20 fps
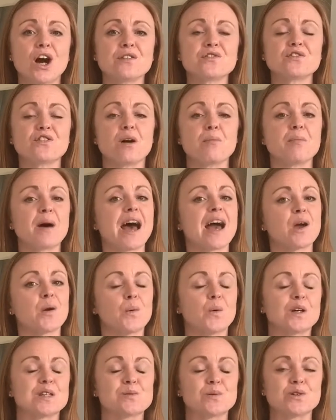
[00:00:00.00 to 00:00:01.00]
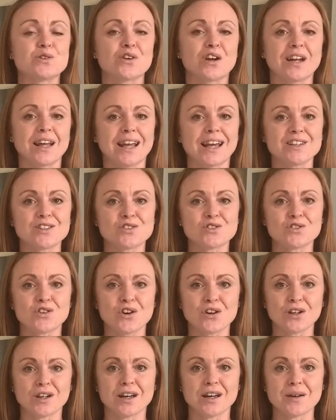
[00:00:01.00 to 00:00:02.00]
our back whilst we're trying to get
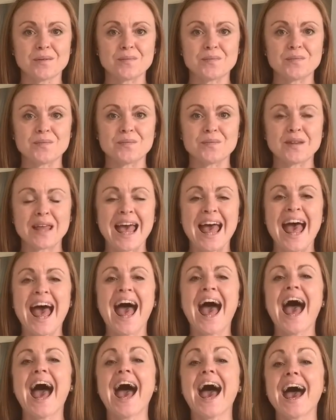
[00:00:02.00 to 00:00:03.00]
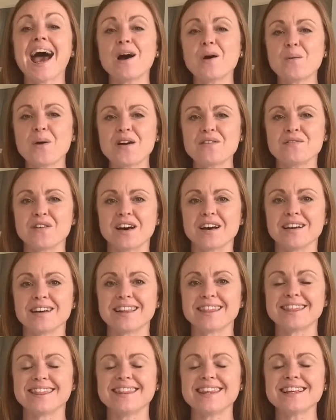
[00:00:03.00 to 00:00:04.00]
stronger. However,
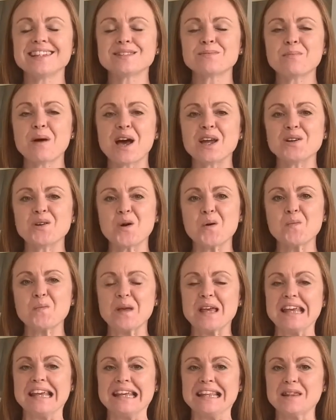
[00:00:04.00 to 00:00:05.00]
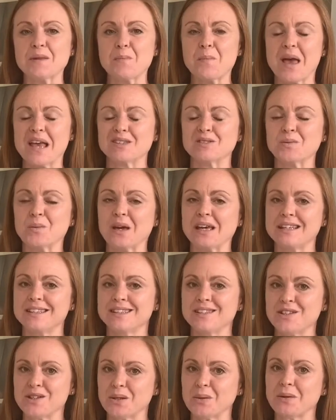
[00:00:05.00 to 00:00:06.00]
this might not be the best way to
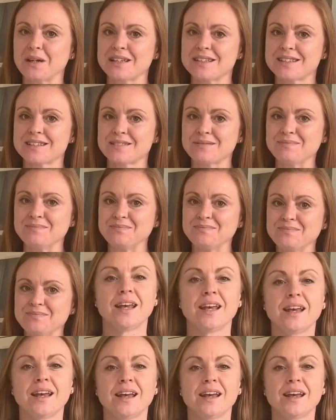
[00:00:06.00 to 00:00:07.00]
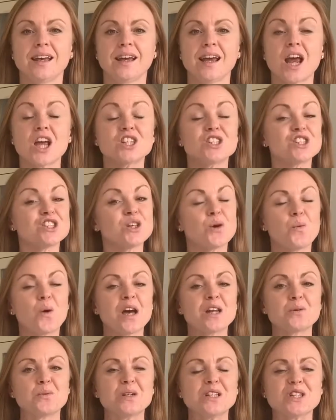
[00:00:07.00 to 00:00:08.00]
do it. So why
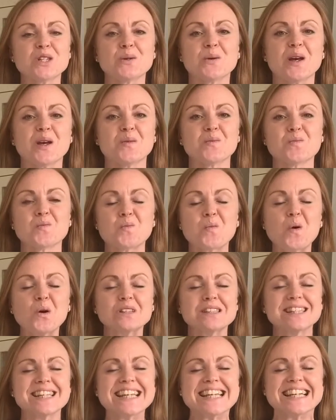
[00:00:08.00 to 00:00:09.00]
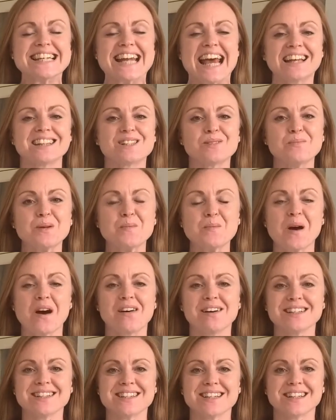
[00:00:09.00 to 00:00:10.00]
do we do it? What's the anatomy
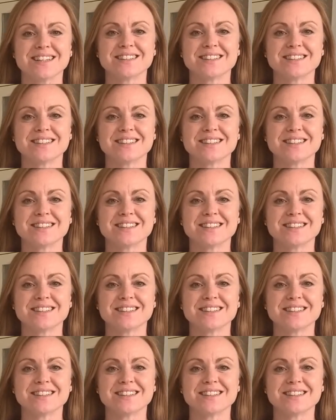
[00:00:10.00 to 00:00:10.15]
behind it?